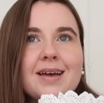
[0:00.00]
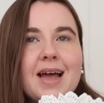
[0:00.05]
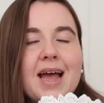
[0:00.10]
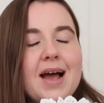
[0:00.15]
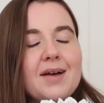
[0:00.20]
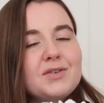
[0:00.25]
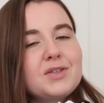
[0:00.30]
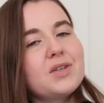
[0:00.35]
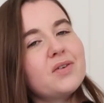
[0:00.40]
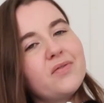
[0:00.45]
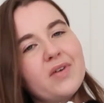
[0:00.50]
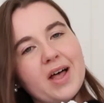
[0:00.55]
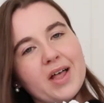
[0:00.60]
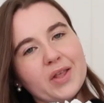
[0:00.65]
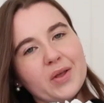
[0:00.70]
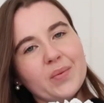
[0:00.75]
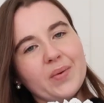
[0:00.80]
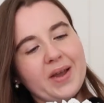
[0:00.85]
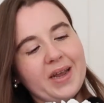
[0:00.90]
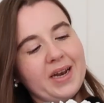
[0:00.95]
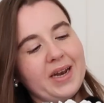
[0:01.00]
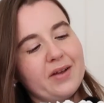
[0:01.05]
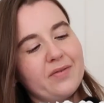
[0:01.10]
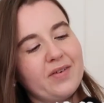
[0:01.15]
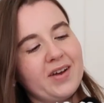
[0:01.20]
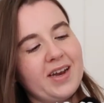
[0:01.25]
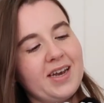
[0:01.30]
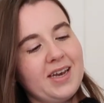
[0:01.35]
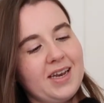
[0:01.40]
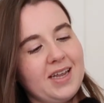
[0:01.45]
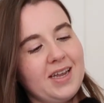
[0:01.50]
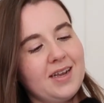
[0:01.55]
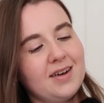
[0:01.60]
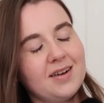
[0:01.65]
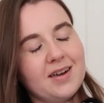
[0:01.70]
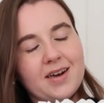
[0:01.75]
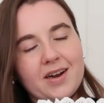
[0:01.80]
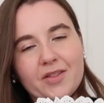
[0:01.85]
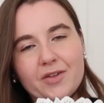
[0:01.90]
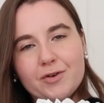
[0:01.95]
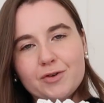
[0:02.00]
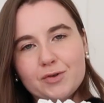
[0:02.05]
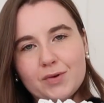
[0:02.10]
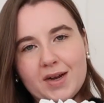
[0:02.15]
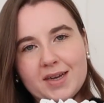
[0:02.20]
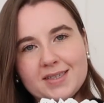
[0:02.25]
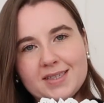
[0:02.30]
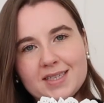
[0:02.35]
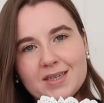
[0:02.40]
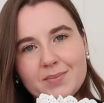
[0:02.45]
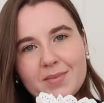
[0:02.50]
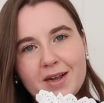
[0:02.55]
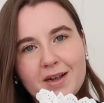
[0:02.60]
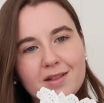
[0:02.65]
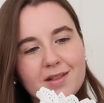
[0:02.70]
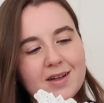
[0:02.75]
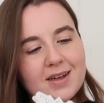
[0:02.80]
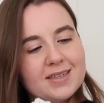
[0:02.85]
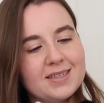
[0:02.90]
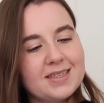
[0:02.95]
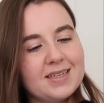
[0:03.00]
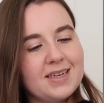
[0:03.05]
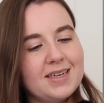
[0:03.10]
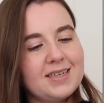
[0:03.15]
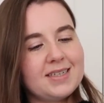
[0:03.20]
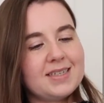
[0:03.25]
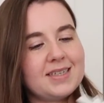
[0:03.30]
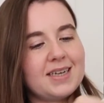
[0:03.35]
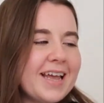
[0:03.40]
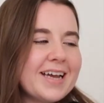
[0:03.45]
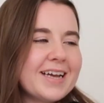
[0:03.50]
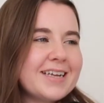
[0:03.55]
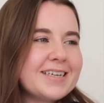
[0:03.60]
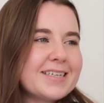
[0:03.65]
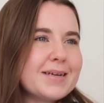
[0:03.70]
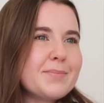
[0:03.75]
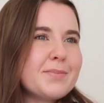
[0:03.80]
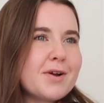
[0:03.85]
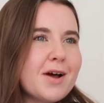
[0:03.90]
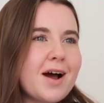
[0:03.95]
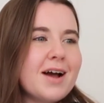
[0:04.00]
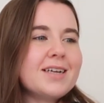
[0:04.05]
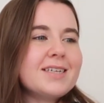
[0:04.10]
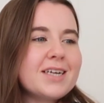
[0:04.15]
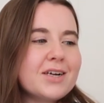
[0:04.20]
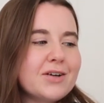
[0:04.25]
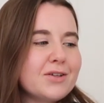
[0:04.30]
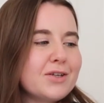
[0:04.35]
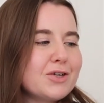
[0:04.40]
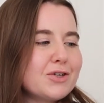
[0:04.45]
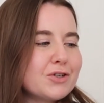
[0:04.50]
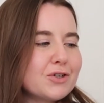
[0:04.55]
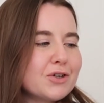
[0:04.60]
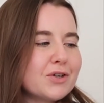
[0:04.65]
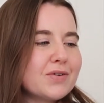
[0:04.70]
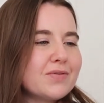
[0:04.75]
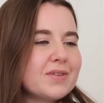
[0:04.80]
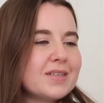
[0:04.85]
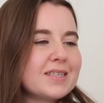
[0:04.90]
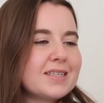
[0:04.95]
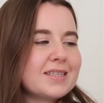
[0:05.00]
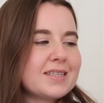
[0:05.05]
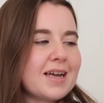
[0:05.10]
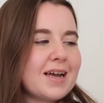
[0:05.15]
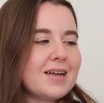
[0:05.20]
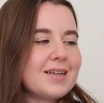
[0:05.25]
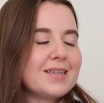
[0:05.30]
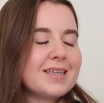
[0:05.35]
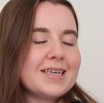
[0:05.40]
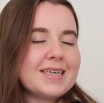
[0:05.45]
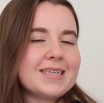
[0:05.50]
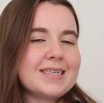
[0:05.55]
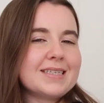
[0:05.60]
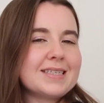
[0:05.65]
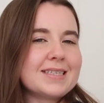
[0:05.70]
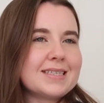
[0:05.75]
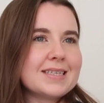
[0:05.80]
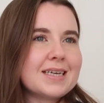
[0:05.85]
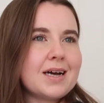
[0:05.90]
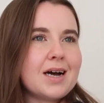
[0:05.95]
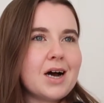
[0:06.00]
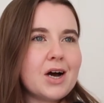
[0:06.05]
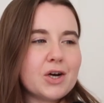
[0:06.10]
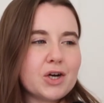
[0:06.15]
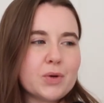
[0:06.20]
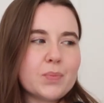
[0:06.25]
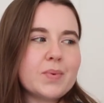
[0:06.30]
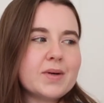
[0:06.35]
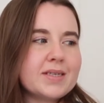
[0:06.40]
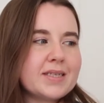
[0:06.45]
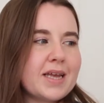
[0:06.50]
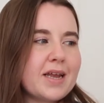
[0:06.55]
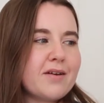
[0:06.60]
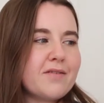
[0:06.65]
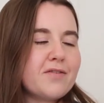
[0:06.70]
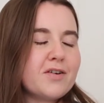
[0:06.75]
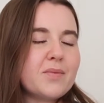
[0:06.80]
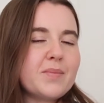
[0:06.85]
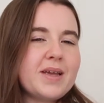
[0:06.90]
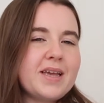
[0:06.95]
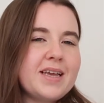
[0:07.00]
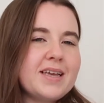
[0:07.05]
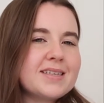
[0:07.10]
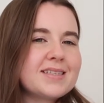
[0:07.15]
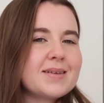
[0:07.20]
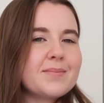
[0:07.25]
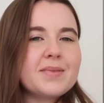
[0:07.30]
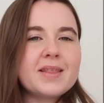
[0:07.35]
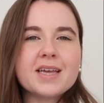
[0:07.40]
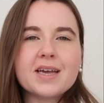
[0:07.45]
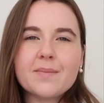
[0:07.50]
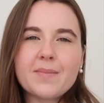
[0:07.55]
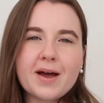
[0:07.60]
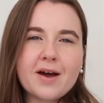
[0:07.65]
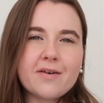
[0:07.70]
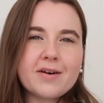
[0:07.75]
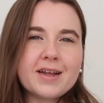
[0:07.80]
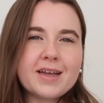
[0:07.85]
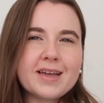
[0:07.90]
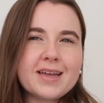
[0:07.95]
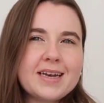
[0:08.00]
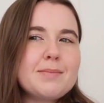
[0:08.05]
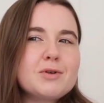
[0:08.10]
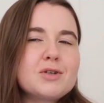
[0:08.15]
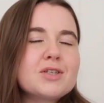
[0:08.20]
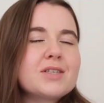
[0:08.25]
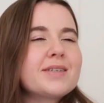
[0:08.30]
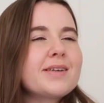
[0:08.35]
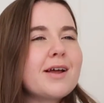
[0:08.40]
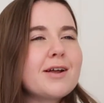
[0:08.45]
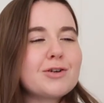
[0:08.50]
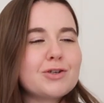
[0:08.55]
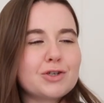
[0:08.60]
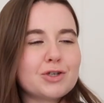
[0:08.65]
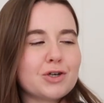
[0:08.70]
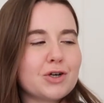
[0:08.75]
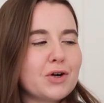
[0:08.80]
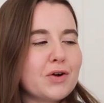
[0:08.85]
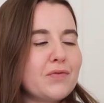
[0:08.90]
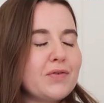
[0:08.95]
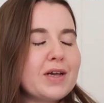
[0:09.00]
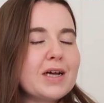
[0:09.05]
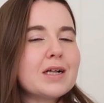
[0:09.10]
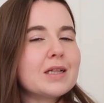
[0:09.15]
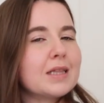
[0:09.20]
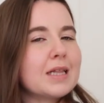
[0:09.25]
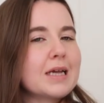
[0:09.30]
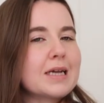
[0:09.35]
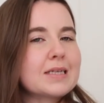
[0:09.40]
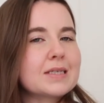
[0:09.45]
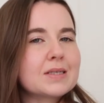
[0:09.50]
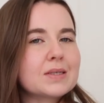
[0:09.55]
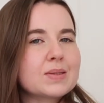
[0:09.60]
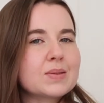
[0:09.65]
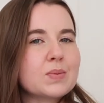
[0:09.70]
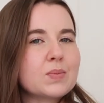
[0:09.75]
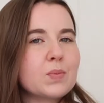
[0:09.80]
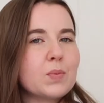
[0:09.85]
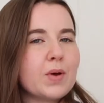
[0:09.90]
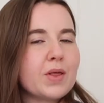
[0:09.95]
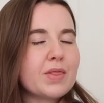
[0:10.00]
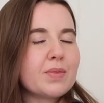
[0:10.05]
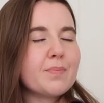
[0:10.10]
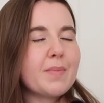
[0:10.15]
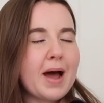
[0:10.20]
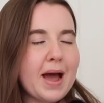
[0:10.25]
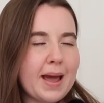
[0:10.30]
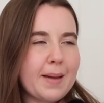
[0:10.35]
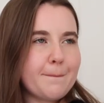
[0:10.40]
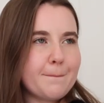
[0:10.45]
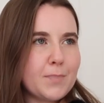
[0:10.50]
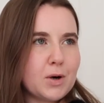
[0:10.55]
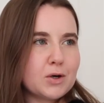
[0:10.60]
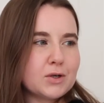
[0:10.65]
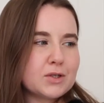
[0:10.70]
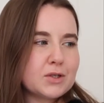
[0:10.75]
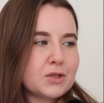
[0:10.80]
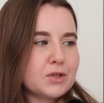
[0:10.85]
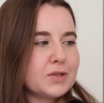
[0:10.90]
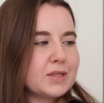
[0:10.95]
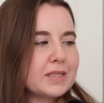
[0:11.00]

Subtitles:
I have to evaluate if I need another dress in my closet, and I'm not entirely sure if this style is 100% for me. Something about it, I'm just not sure if it clicks with my personal